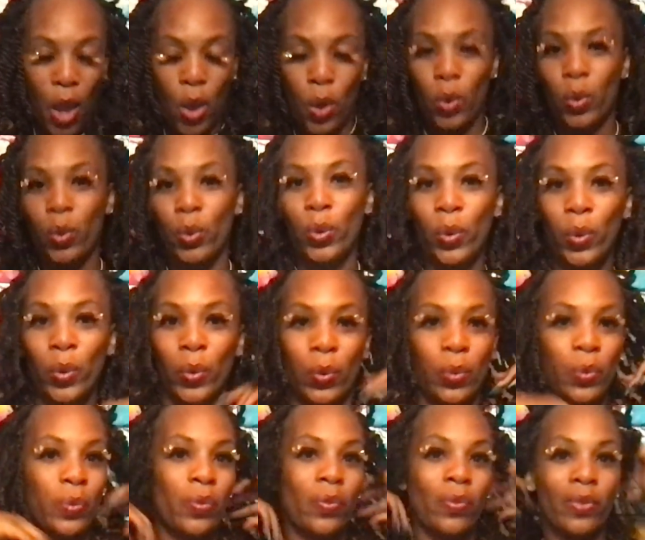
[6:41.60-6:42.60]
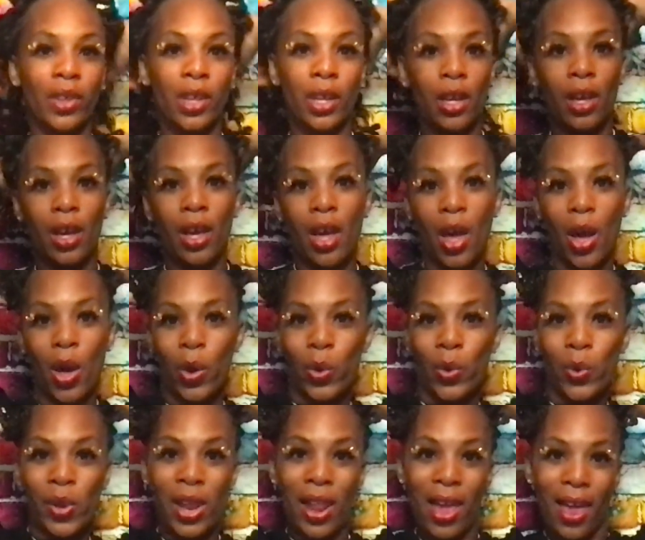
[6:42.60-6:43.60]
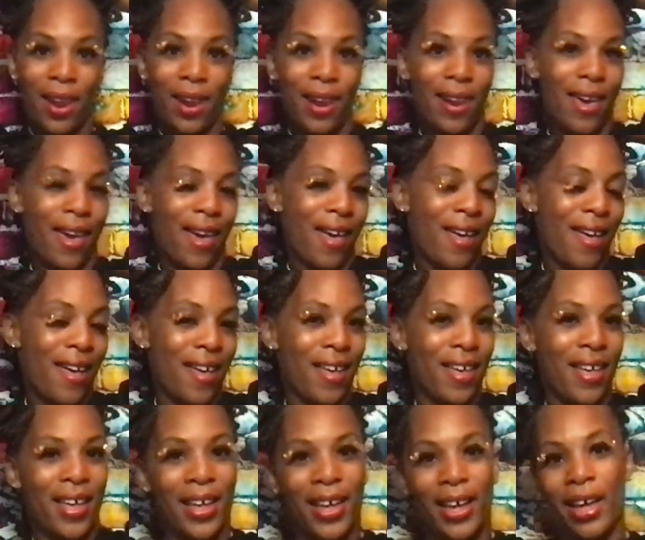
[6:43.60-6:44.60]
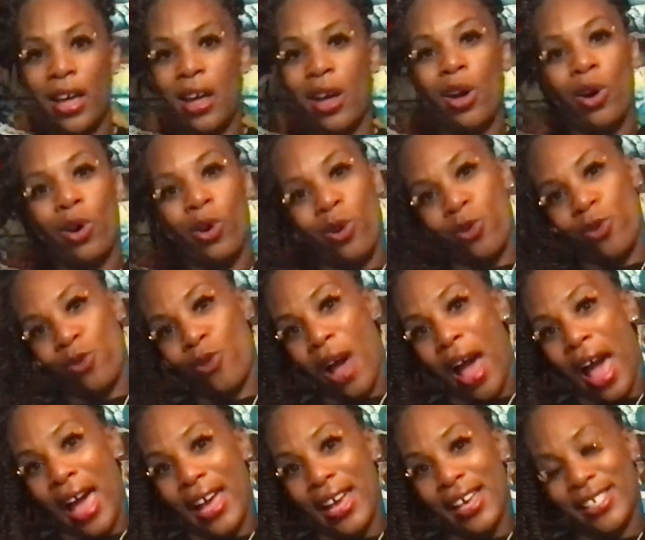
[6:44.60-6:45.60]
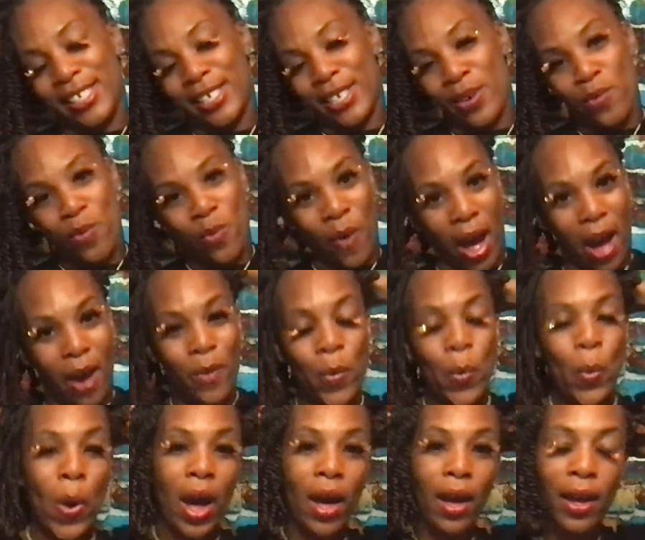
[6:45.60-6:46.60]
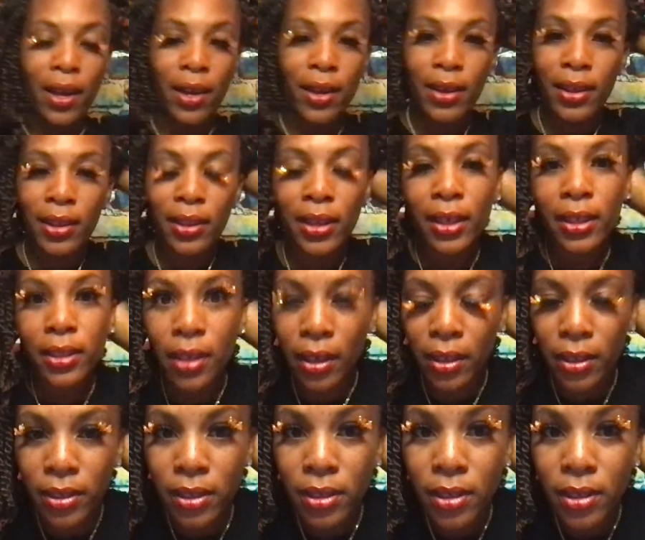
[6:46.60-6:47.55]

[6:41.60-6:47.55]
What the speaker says: Ooh. Ooh la la. Ay, chihuahua. Look at those.